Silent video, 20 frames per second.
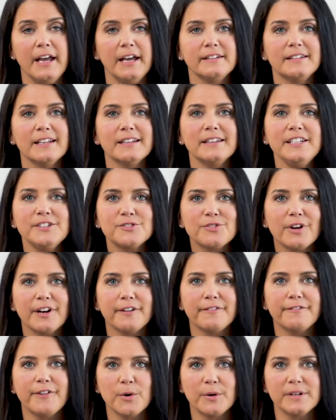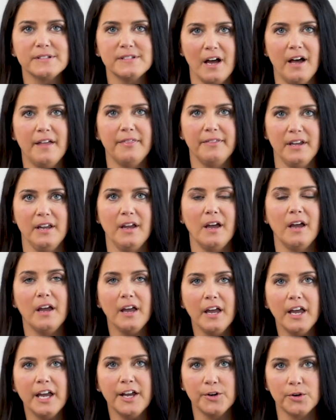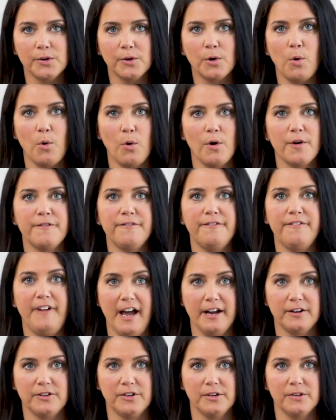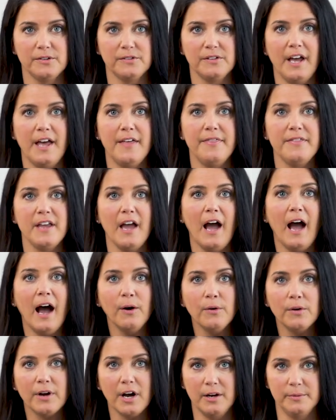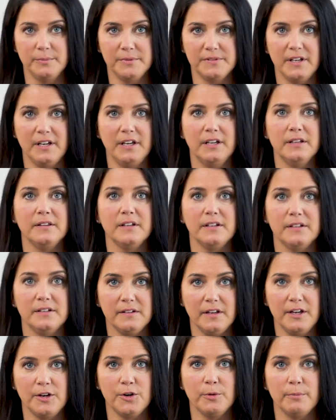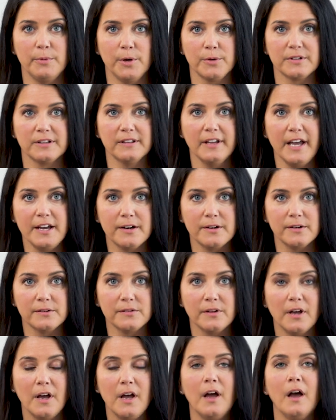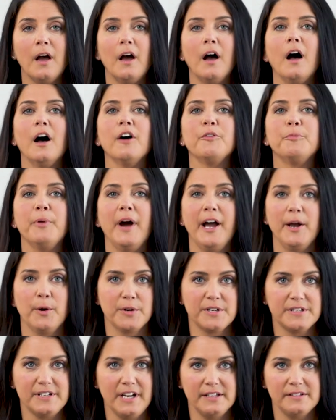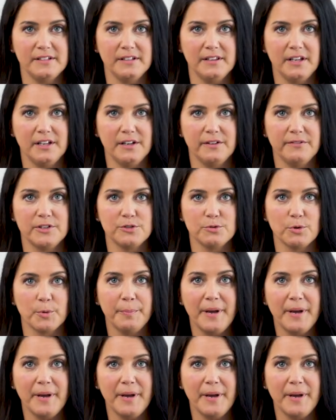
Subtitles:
is at least try to focus on the inner core factors and the outcomes in these innermost layers of prioritizing the individual